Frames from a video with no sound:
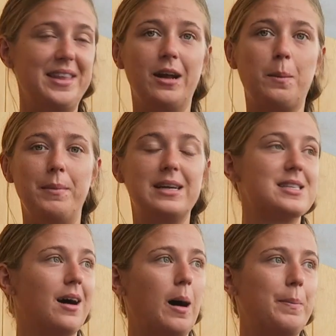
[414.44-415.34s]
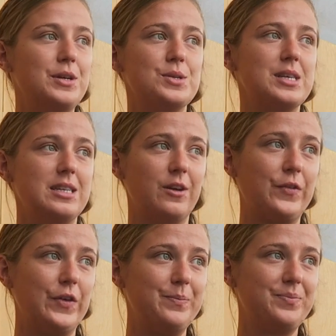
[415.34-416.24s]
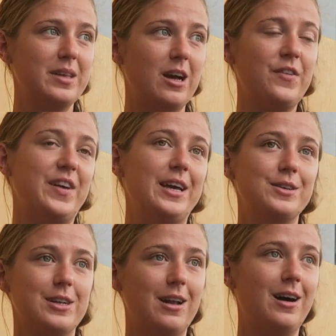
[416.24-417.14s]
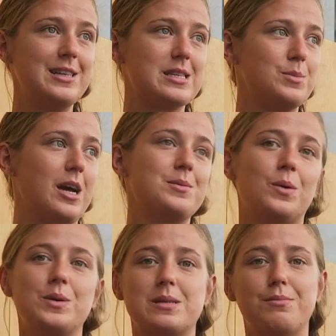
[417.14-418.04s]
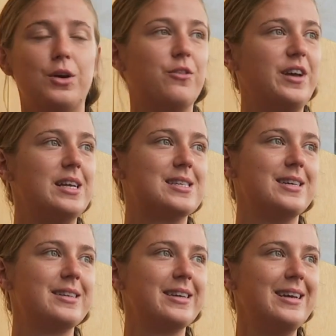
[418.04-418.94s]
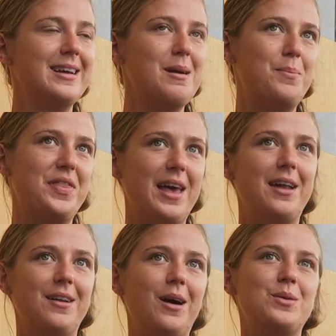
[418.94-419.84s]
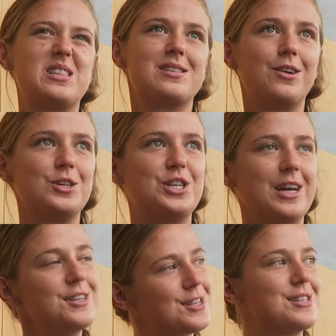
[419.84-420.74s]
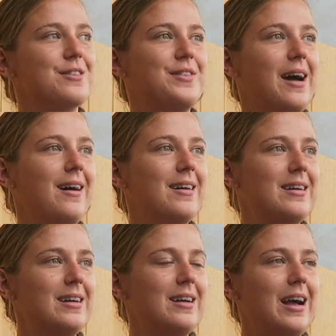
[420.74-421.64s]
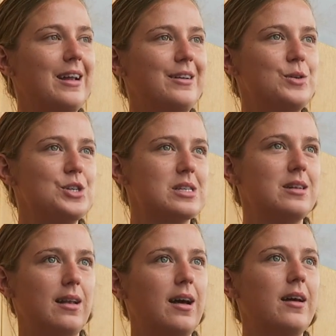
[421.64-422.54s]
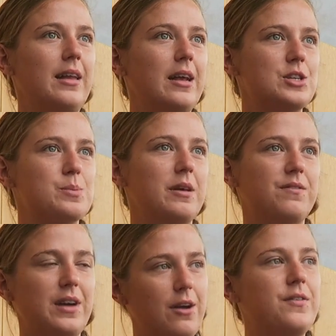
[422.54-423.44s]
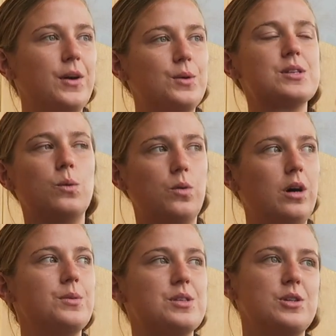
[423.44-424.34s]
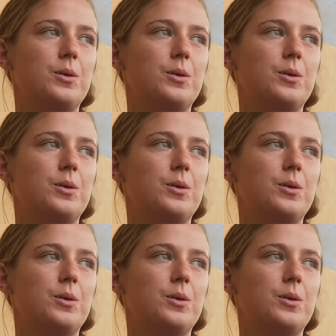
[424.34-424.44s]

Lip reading: And then I'd mix it up and do something different. I failed a lot and sometimes I wasn't motivated, but then I was conscientious of that. And it was just learning, just being very focused on what I was